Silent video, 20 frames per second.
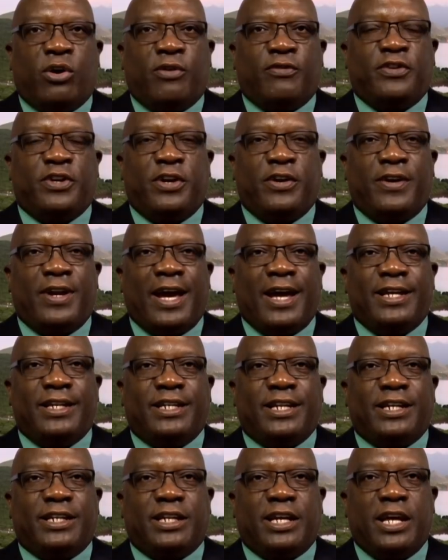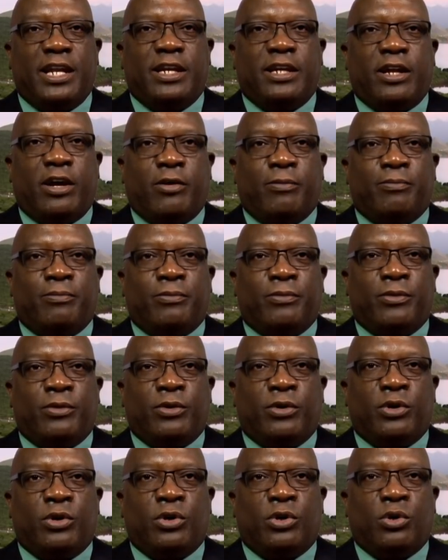of the United Kingdom,
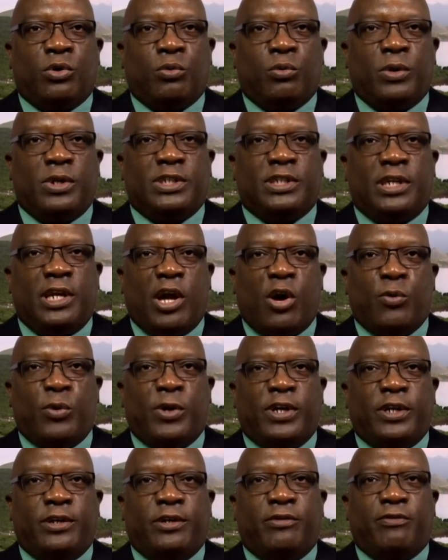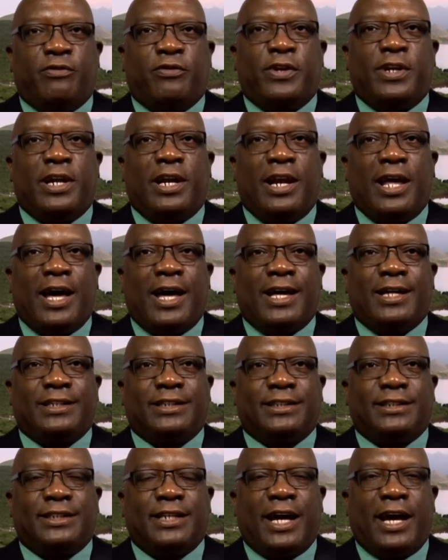was lowered for the
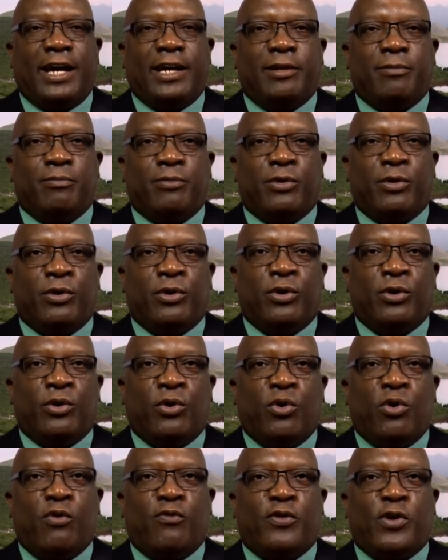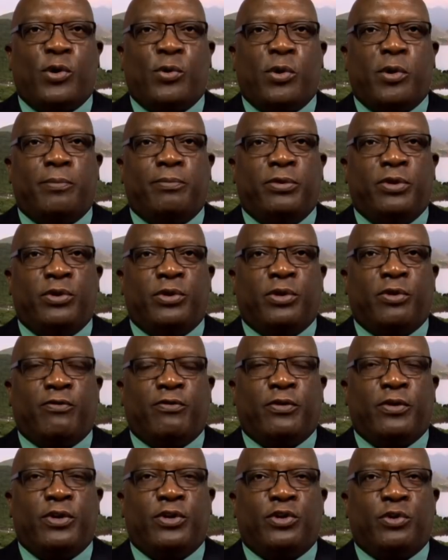last time over our
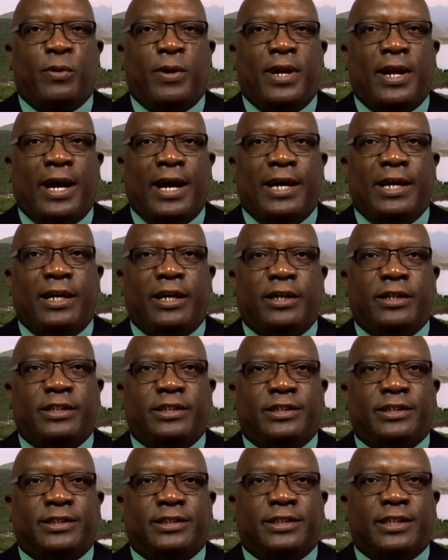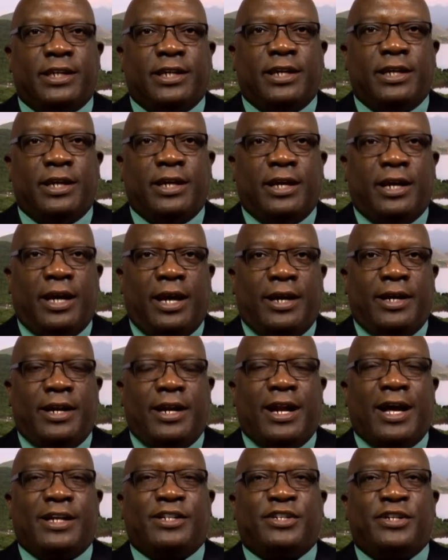beautiful twin islands, and the
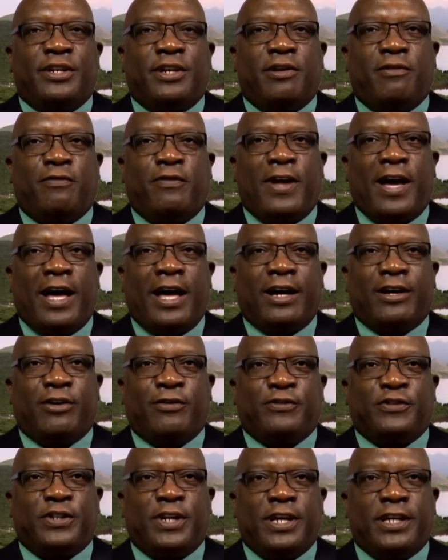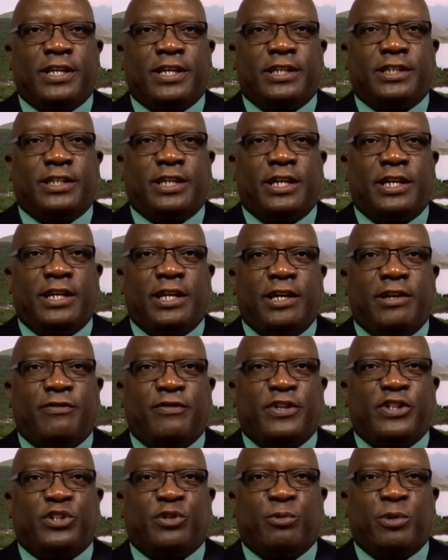national flag of St. Kitts and
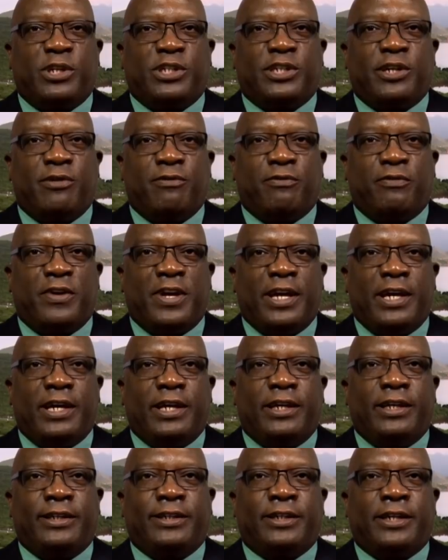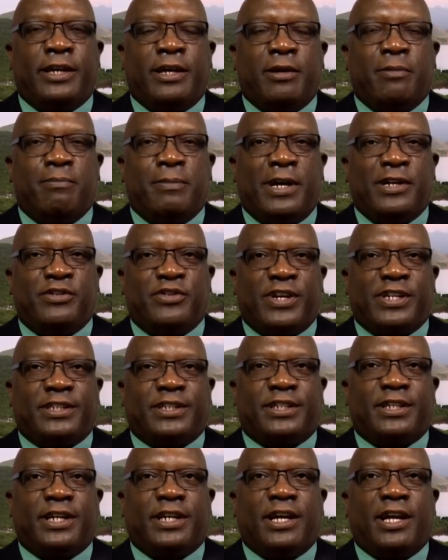Nevis was unveiled
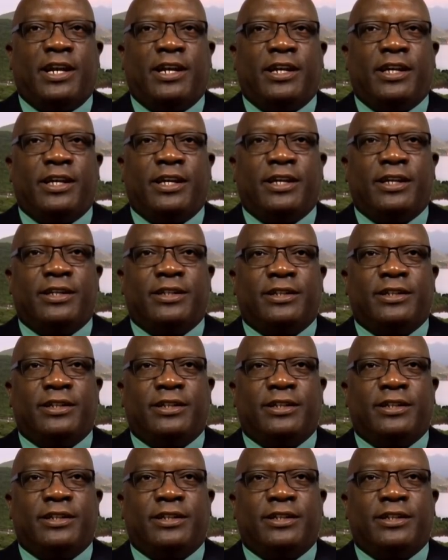majestically.